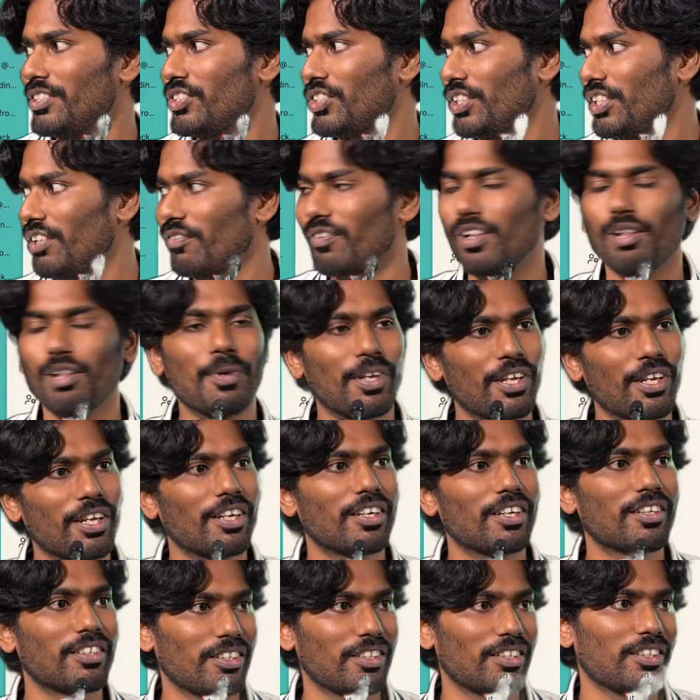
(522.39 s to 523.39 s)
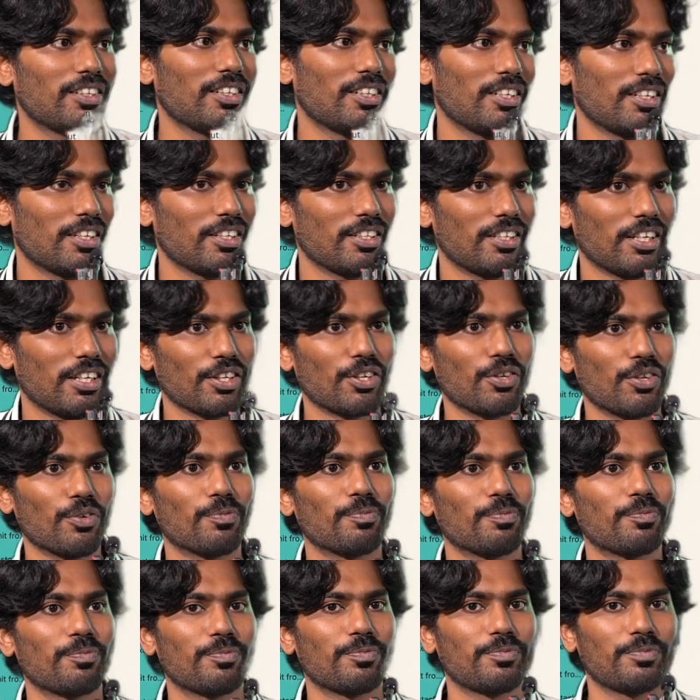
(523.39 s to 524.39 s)
Jithan will be here. Thank
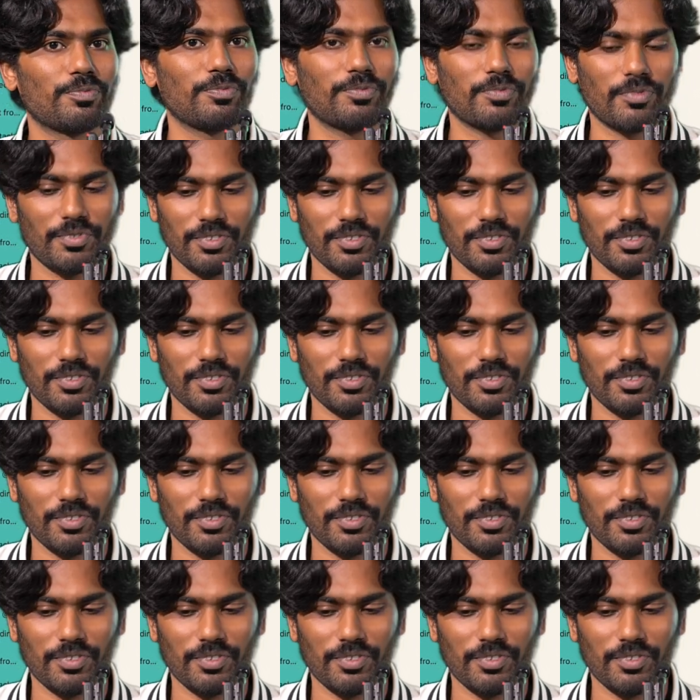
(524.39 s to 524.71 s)
you.